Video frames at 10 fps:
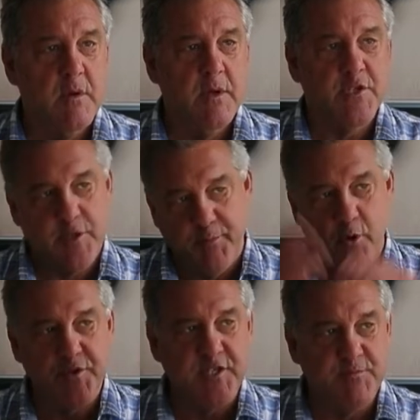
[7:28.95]
that
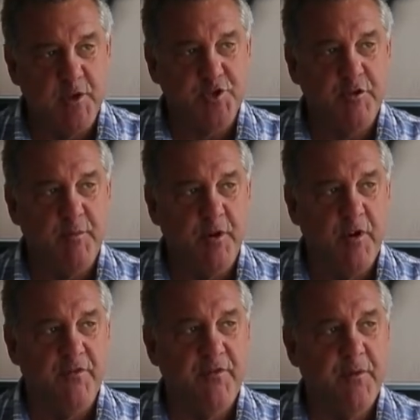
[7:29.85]
supports this mushroom
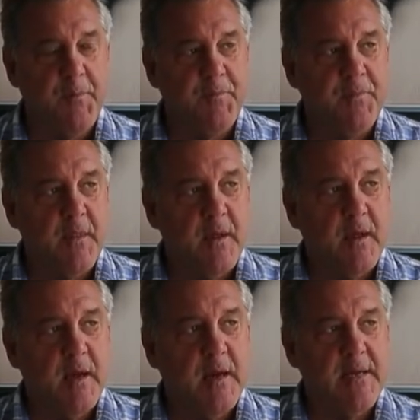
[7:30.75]
roof.
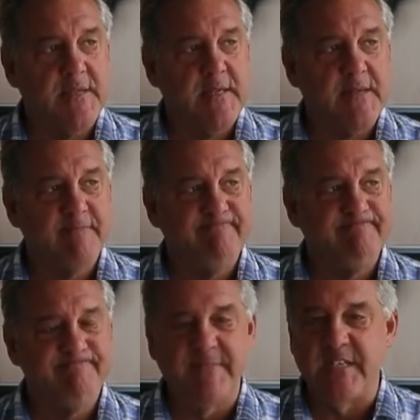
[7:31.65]
And he said,
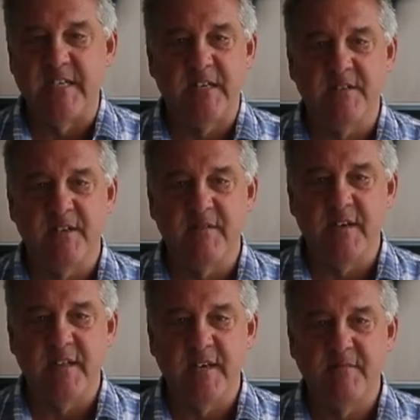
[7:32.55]
no, I don't
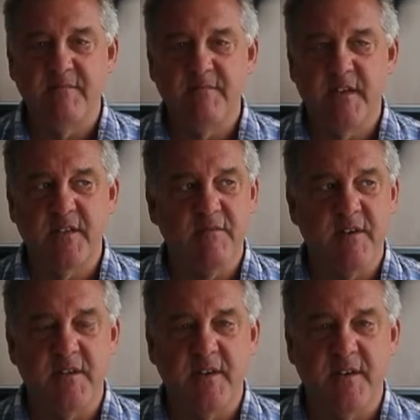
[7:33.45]
like that. I don't
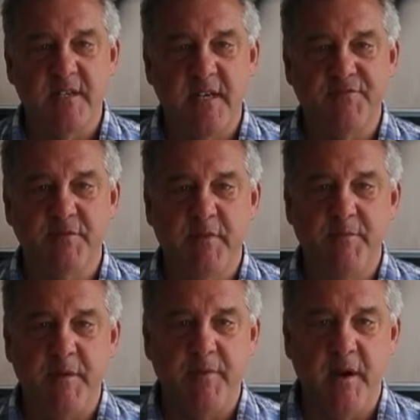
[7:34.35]
like the idea of somebody
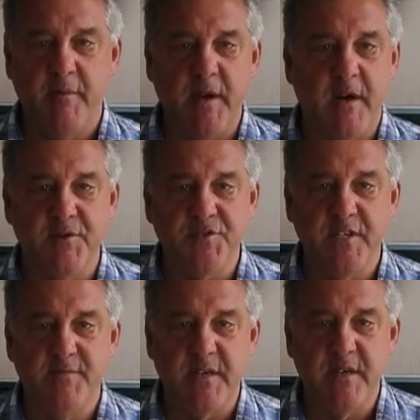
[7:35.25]
being behind me, can't
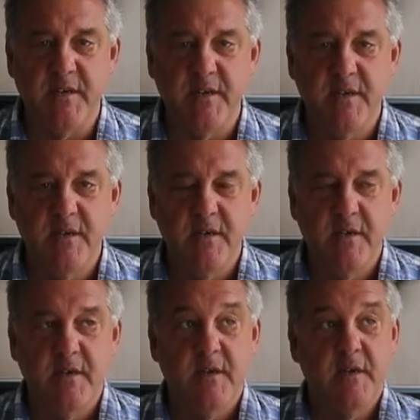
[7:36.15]
see me.
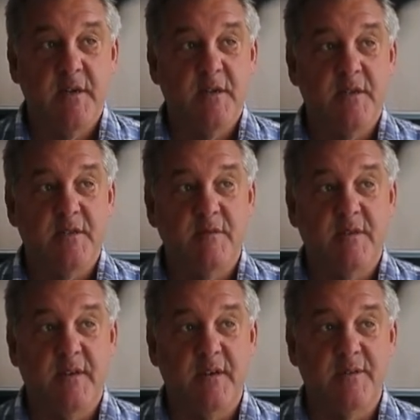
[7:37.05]
I said,
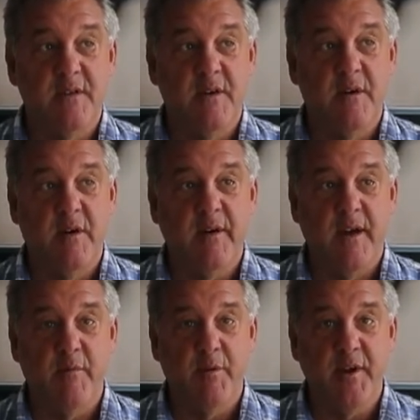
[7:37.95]
right, so
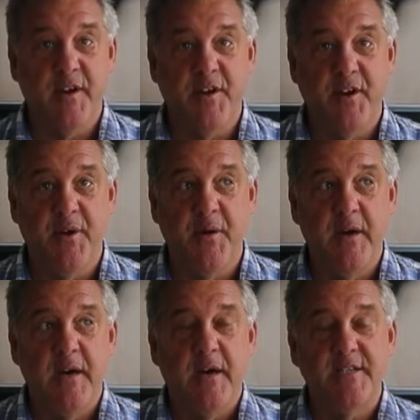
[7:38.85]
okay, what are we going to do?
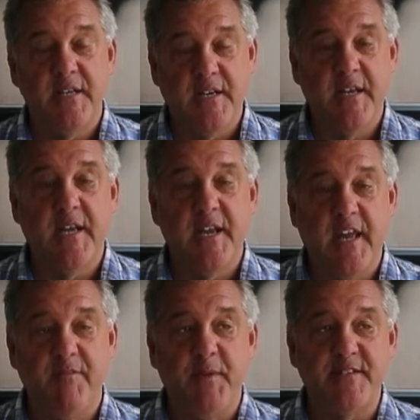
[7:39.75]
I said, can you
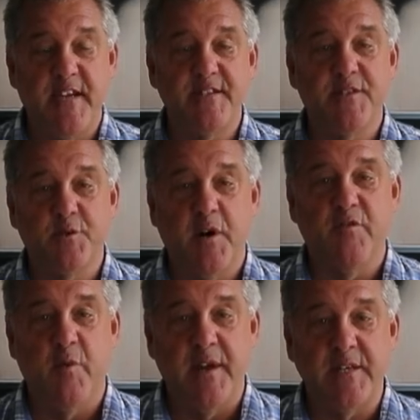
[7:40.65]
give me 10 to
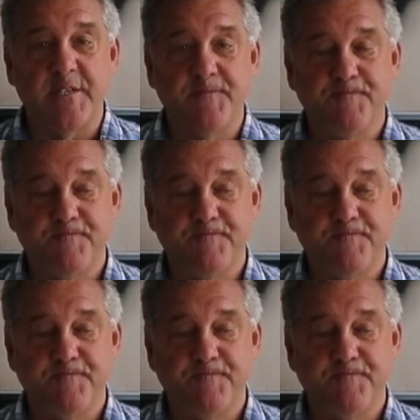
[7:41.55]
12 weeks?